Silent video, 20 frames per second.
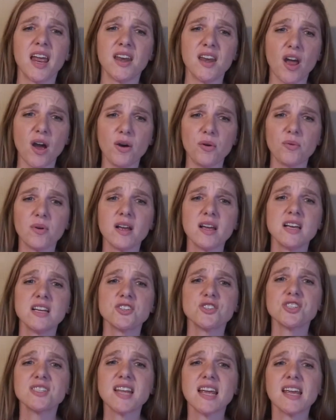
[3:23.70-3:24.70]
No.
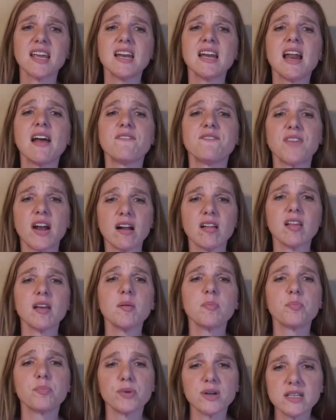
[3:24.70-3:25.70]
Just taking a
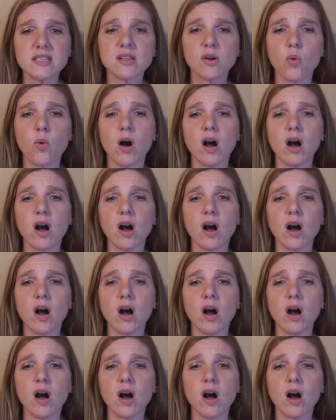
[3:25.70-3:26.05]
fairly brisk